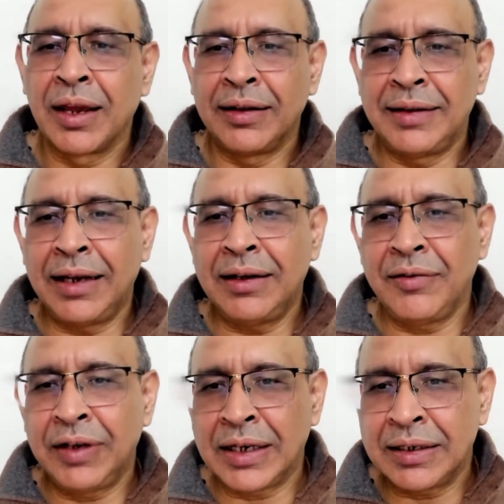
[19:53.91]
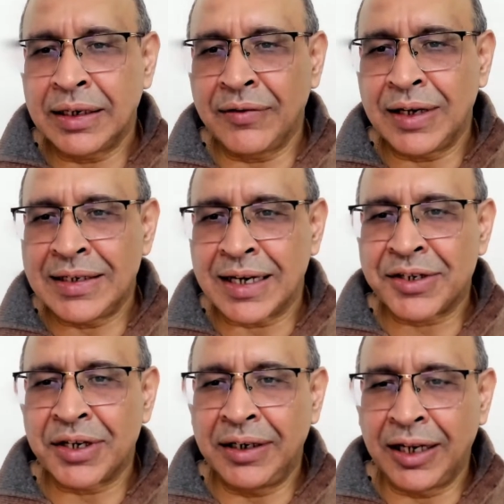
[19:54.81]
then we can give
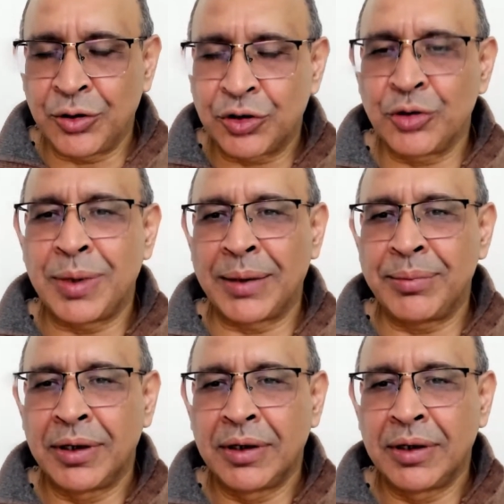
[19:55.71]
injection denosumab,